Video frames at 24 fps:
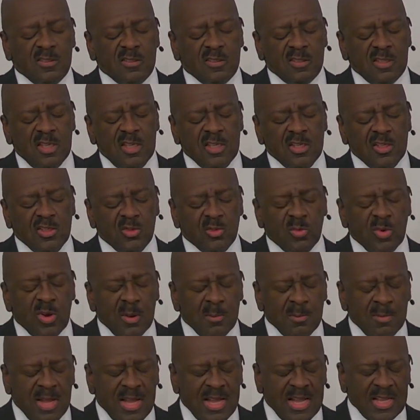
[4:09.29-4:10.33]
and into our
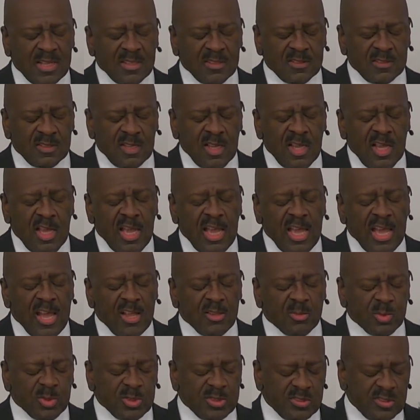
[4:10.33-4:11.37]
minds as
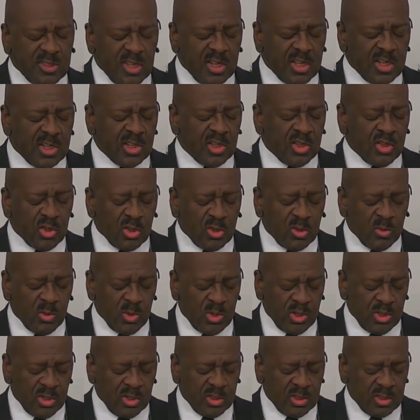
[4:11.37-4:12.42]
we study your
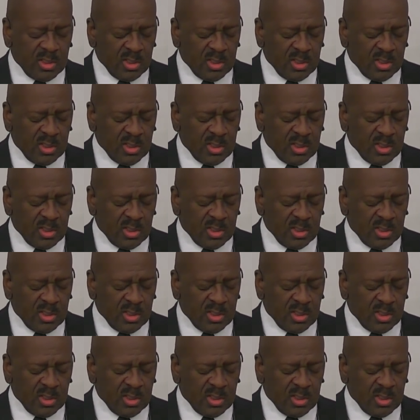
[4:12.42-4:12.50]
word,